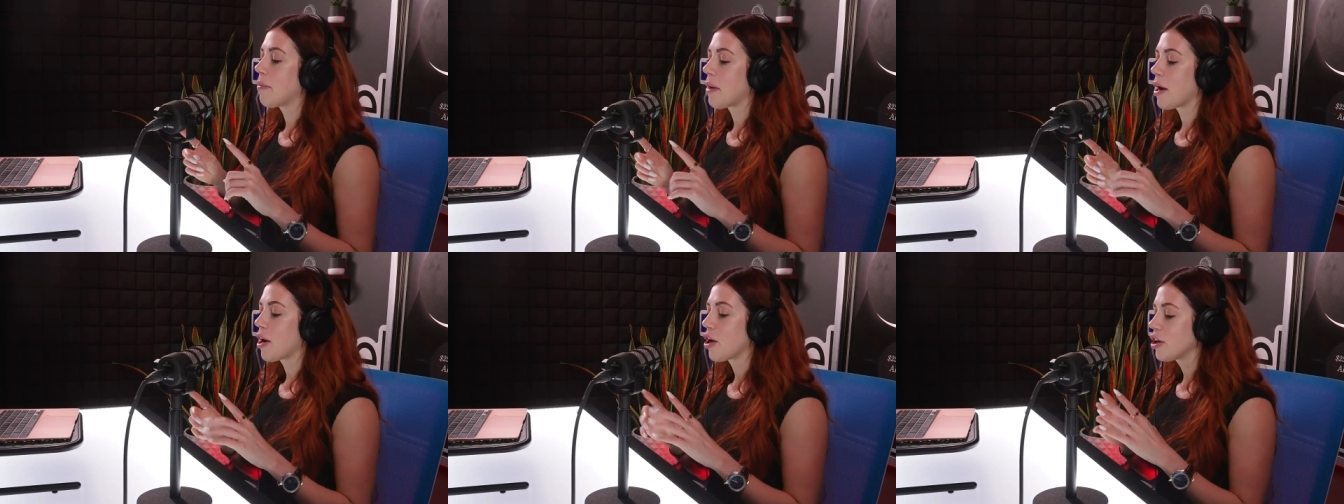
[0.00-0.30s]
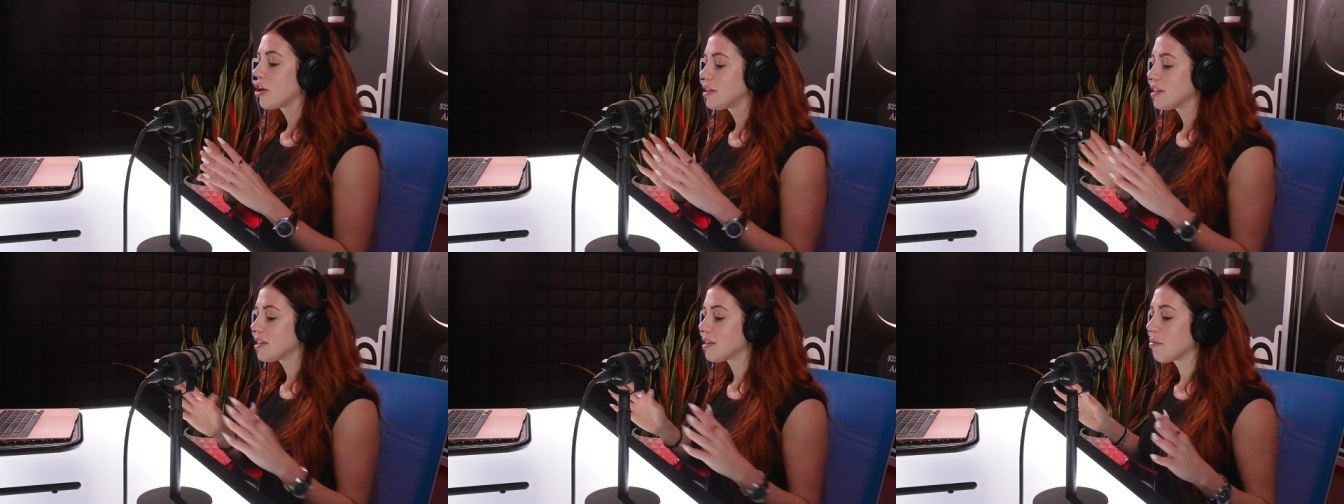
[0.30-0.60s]
I
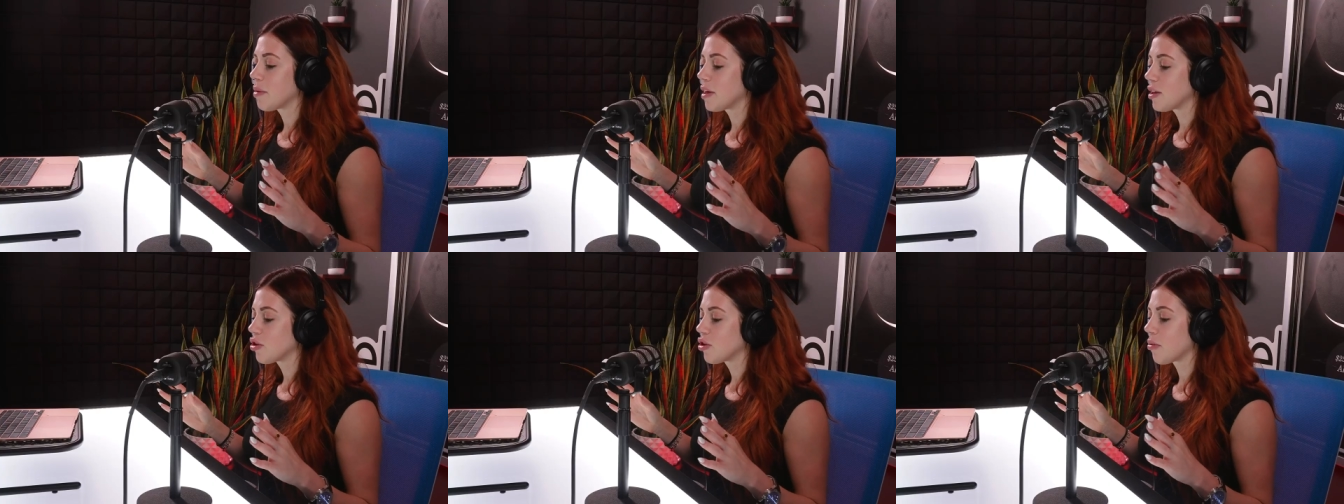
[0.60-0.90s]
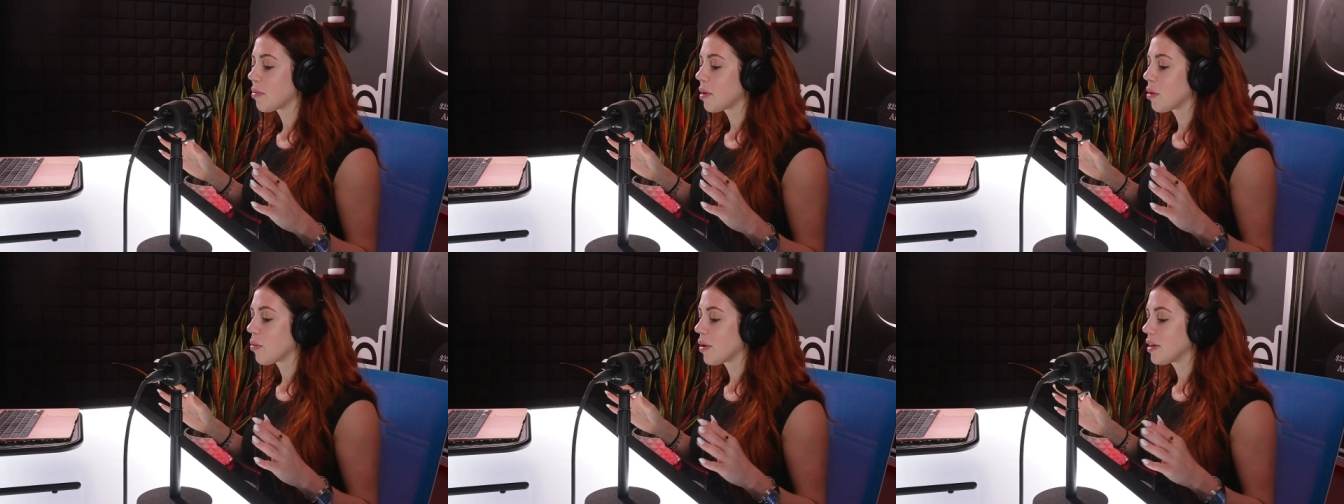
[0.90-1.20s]
heard somebody told
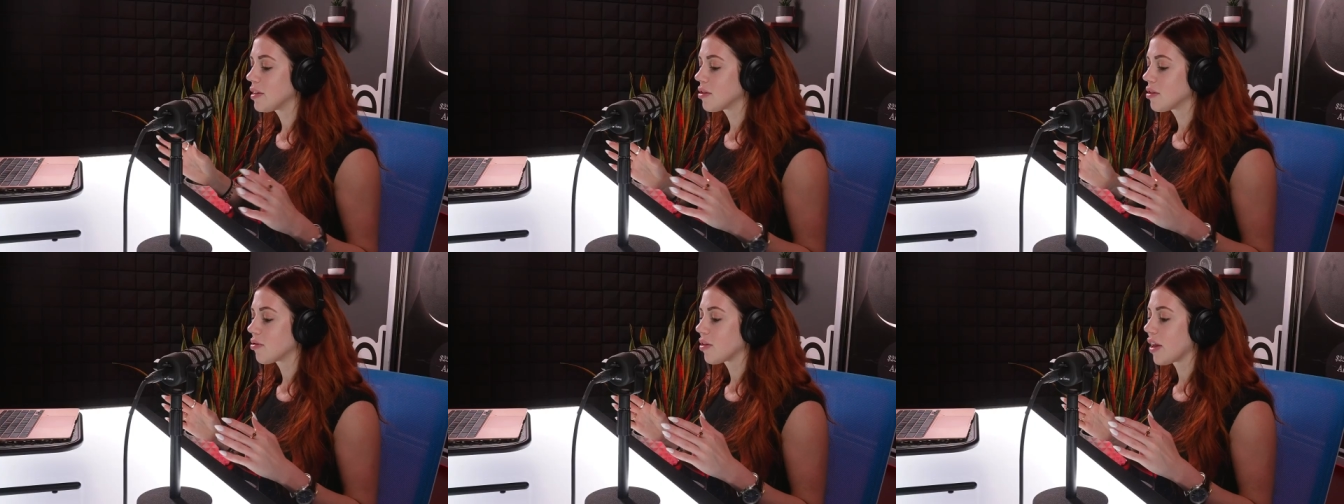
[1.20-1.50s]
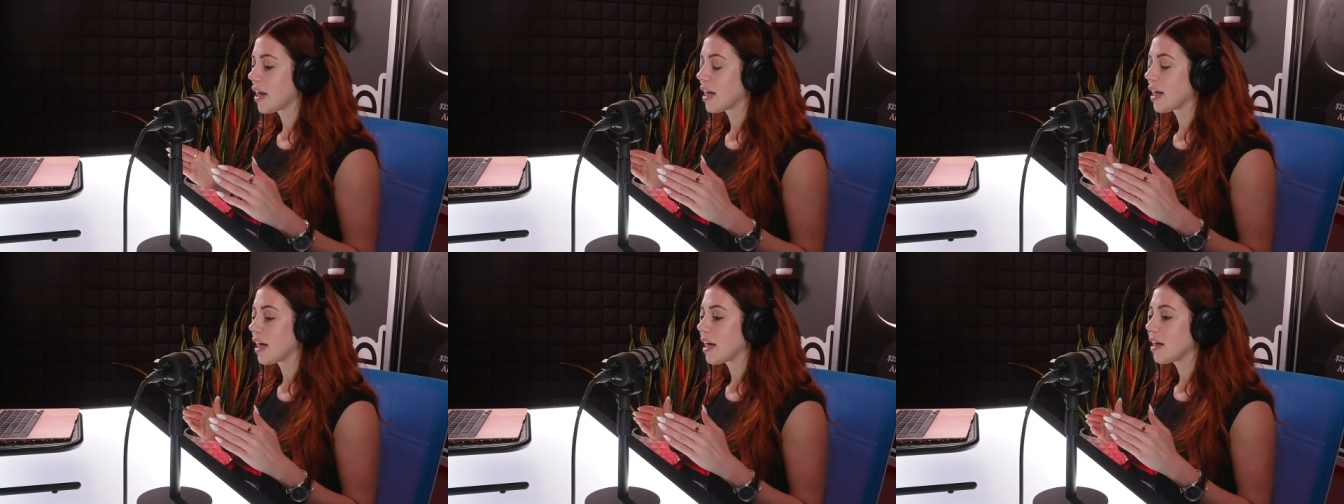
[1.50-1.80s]
me once, they were
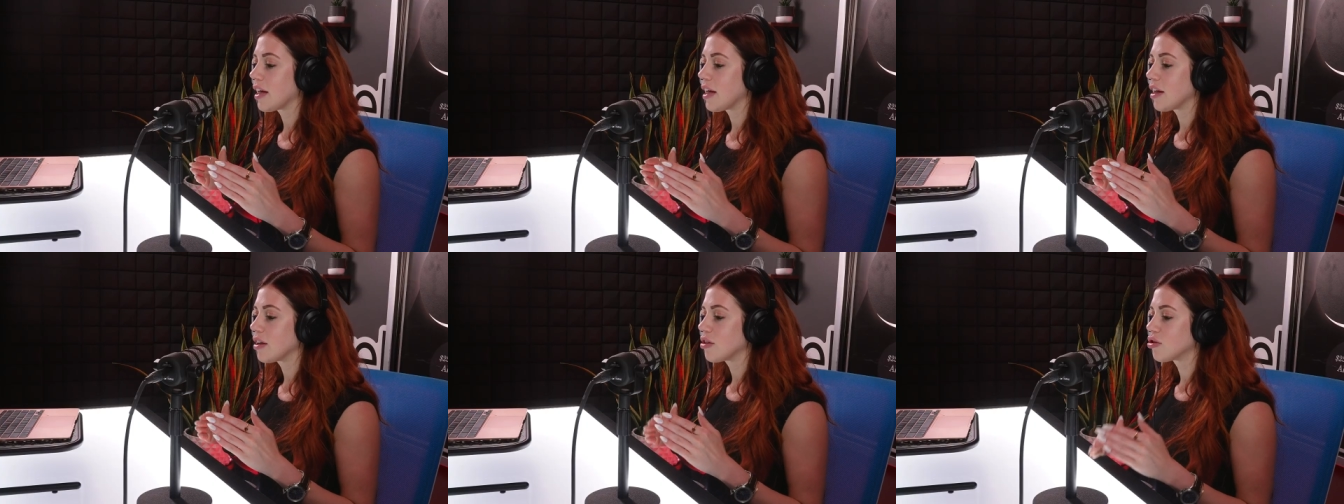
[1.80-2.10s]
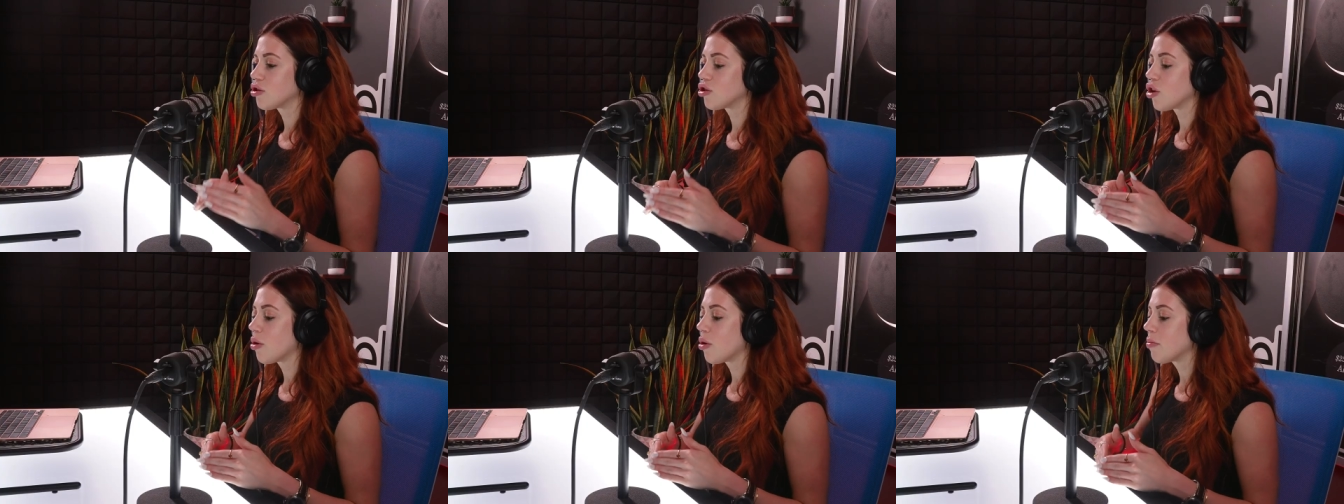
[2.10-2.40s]
like,
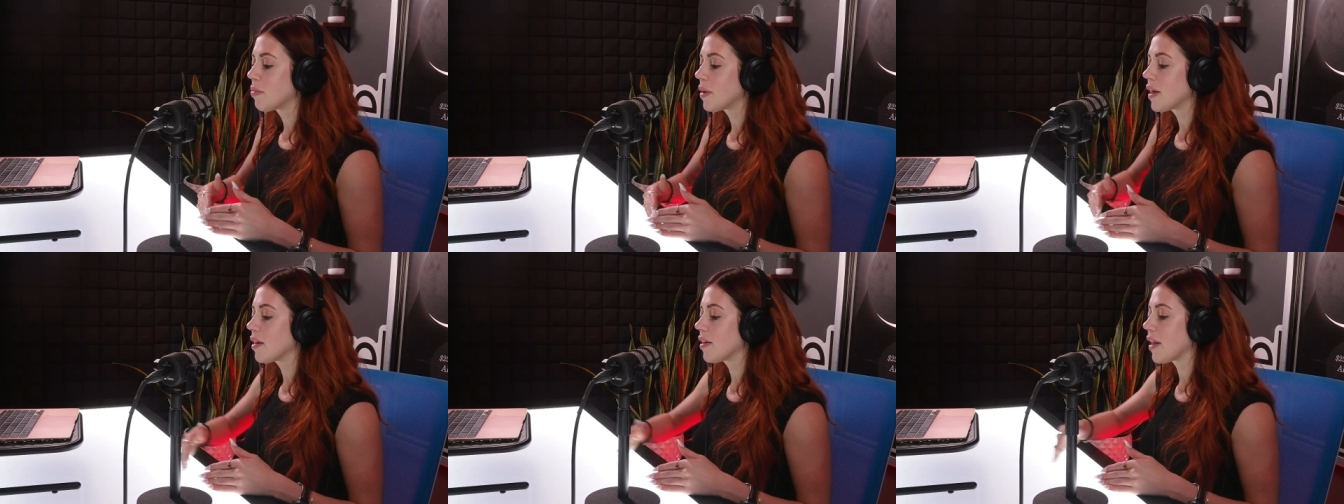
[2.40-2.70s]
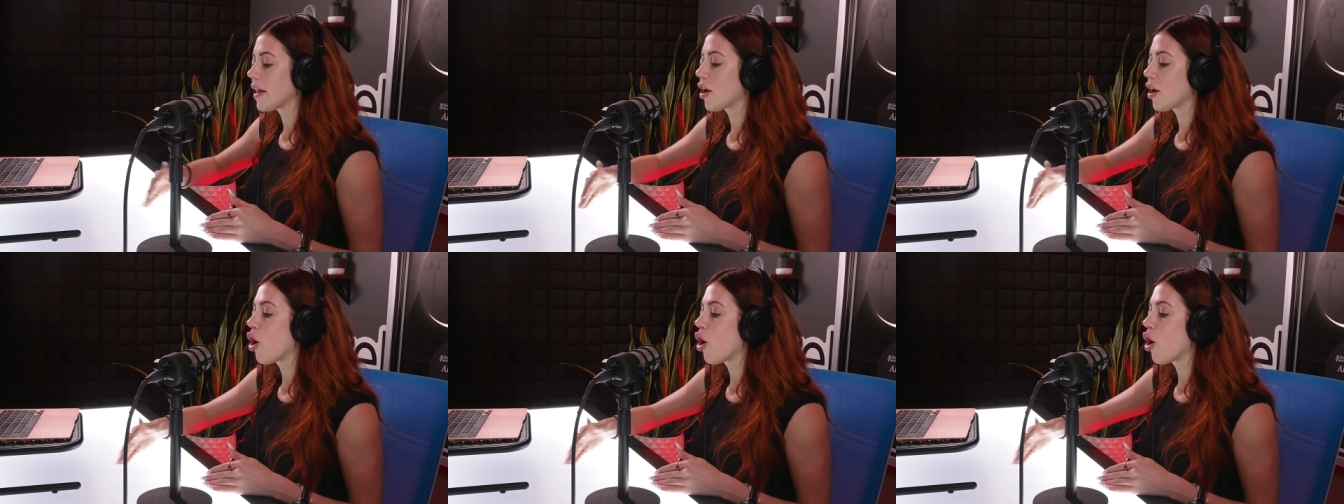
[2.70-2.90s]
don't be like